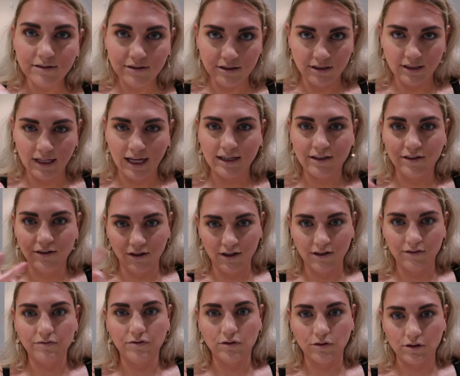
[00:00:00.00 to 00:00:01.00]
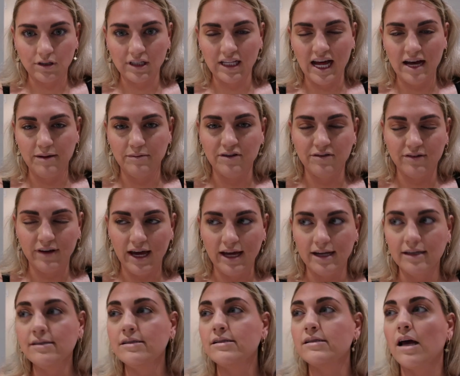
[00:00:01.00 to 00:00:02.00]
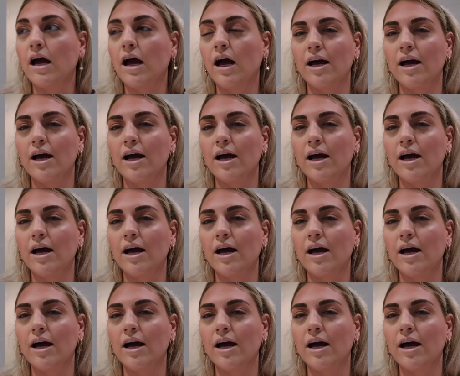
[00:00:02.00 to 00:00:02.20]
to like not a full glam event